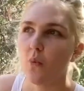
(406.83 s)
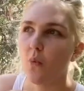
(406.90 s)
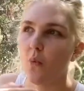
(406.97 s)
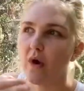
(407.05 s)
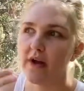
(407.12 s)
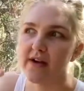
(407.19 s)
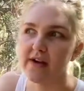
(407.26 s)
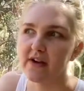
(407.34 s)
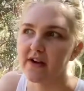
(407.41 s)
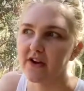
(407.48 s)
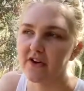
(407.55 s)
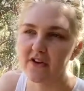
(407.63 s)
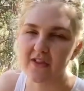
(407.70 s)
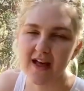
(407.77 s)
when
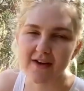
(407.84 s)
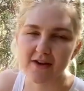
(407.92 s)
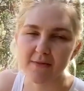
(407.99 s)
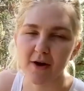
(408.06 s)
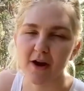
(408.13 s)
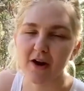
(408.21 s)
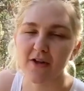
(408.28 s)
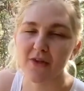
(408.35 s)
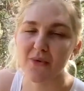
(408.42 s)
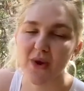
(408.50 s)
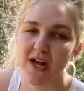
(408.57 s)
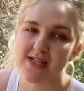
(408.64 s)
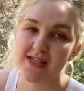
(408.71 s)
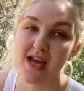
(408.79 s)
you're allowed to park on the
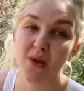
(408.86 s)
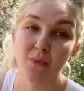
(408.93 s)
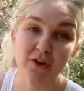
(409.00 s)
right side,